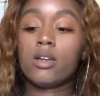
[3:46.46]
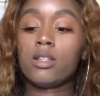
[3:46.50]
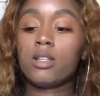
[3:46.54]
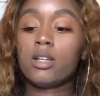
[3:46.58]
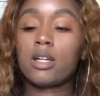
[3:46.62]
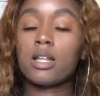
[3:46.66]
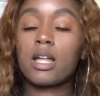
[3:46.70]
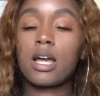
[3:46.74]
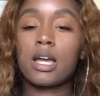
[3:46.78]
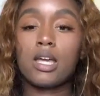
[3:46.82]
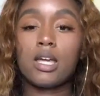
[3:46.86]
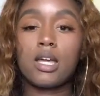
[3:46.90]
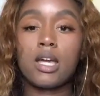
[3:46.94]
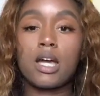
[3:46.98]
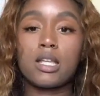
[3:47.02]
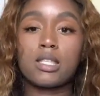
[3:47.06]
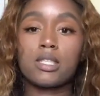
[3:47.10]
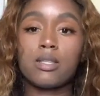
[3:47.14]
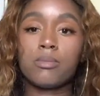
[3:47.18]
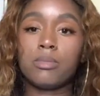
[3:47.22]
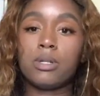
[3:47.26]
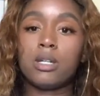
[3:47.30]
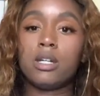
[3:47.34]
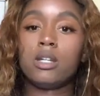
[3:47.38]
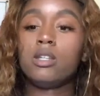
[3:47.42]
it looks like it
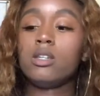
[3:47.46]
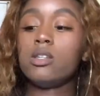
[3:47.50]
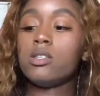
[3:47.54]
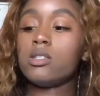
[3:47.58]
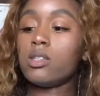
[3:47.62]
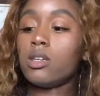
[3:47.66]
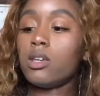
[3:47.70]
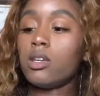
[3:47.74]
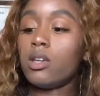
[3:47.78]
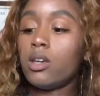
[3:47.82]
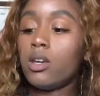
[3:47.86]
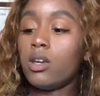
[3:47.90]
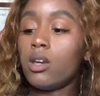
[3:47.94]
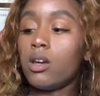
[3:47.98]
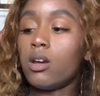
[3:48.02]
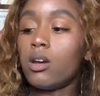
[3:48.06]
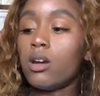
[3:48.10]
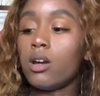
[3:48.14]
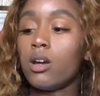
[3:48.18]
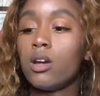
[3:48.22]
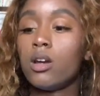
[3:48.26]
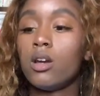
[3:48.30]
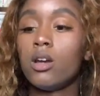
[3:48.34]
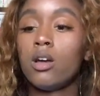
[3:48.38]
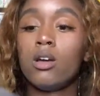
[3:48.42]
got some goodies in
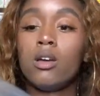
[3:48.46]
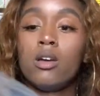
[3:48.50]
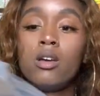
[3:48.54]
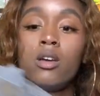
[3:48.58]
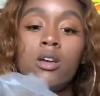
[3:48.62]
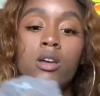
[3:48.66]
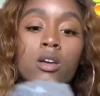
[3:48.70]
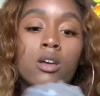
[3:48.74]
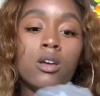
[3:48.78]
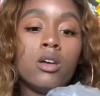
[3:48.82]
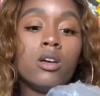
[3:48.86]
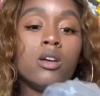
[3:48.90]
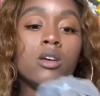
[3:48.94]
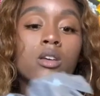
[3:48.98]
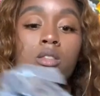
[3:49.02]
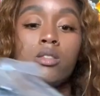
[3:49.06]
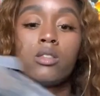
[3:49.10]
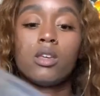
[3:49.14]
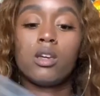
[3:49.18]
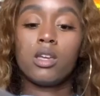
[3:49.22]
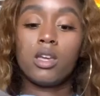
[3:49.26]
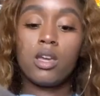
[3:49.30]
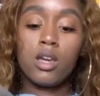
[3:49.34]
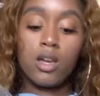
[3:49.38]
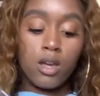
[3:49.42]
there.
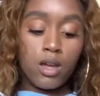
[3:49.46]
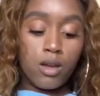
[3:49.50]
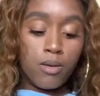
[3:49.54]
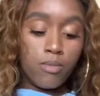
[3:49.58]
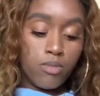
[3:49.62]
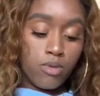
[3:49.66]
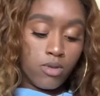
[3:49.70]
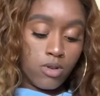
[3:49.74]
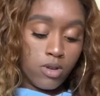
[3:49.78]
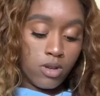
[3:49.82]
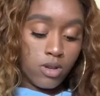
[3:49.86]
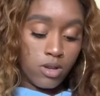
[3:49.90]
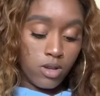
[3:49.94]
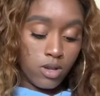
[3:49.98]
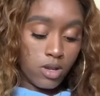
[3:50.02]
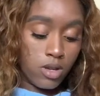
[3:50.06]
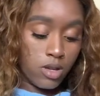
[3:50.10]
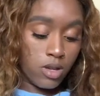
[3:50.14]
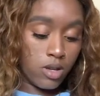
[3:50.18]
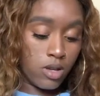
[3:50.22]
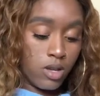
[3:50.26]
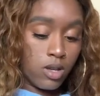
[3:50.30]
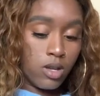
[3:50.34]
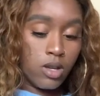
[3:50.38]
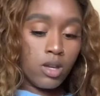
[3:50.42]
So, yep.
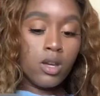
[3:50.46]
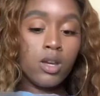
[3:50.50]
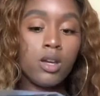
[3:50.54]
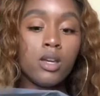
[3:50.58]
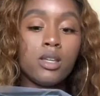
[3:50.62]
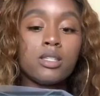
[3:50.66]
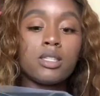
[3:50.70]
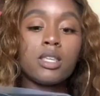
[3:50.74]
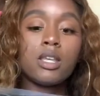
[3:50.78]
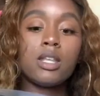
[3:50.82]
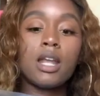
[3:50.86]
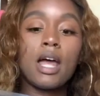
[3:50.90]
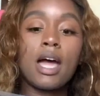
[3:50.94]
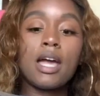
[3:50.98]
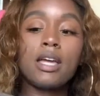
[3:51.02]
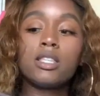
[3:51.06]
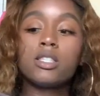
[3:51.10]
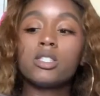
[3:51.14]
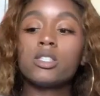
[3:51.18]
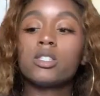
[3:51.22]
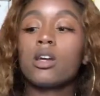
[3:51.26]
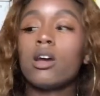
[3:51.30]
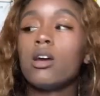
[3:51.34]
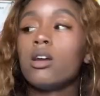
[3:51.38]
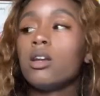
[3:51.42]
It's a
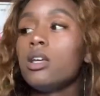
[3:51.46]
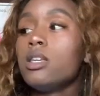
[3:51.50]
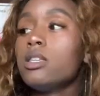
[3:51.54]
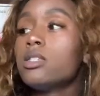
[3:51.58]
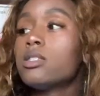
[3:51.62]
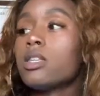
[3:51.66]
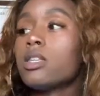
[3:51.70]
nice sturdy